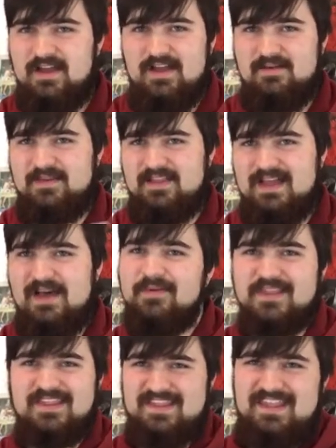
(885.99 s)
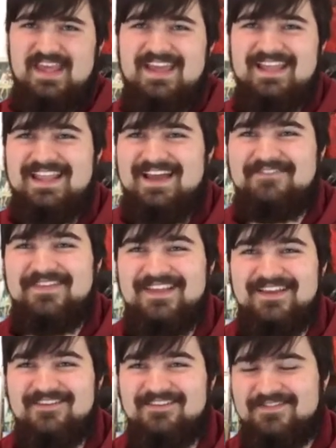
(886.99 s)
I mean, I was sick in that
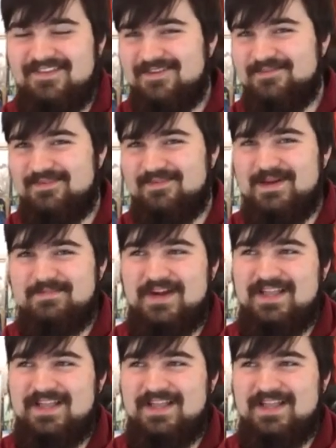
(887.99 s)
video, if you can remember.